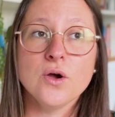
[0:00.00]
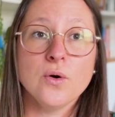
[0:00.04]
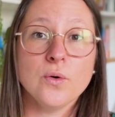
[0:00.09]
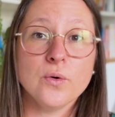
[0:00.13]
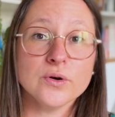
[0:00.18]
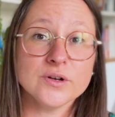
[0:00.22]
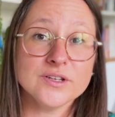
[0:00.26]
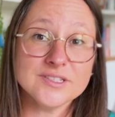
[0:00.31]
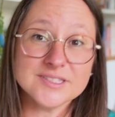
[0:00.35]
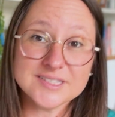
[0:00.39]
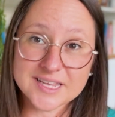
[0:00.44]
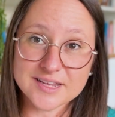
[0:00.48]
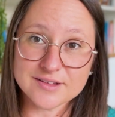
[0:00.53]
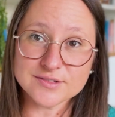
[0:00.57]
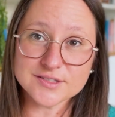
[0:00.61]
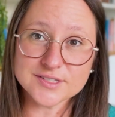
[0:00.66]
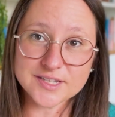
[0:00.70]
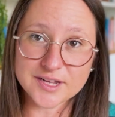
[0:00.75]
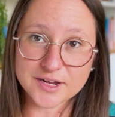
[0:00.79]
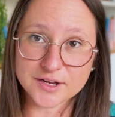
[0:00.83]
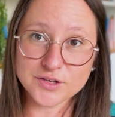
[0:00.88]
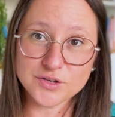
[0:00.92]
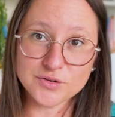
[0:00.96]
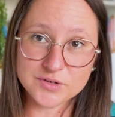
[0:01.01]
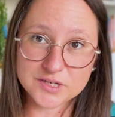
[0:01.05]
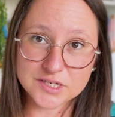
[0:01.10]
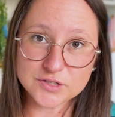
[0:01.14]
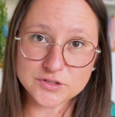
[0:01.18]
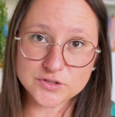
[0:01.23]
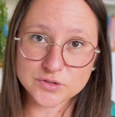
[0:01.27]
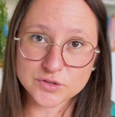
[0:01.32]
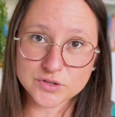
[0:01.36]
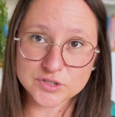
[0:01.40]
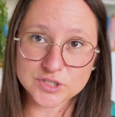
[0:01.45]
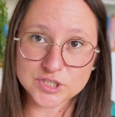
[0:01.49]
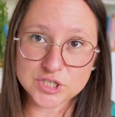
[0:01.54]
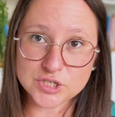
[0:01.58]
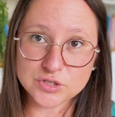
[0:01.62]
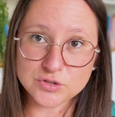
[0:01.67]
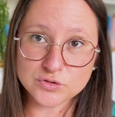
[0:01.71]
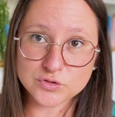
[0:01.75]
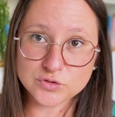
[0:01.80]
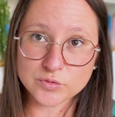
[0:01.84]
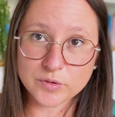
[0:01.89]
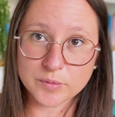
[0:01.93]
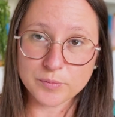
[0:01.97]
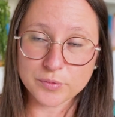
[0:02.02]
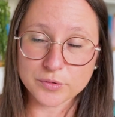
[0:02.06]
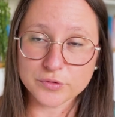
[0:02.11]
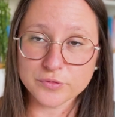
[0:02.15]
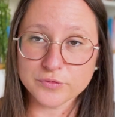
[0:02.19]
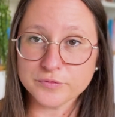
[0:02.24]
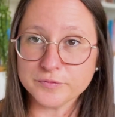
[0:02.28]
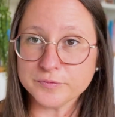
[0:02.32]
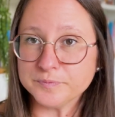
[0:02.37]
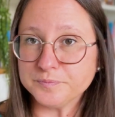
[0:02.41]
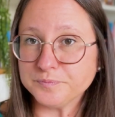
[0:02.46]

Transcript: or the skills that you need to continue to improve.